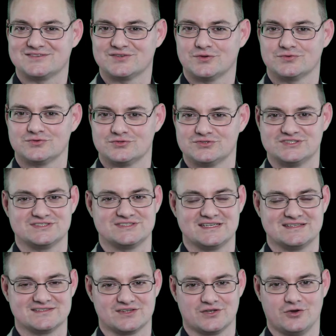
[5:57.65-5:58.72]
soldier just
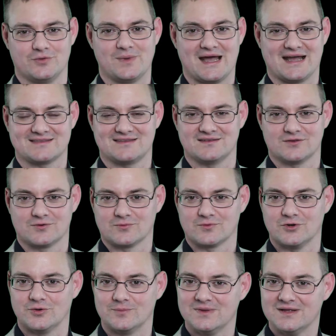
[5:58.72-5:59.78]
doesn't go back to their
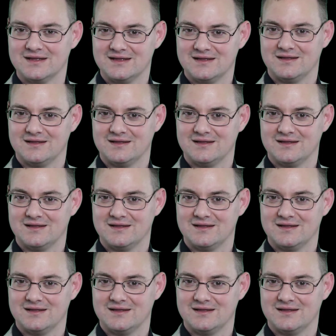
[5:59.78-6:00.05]
room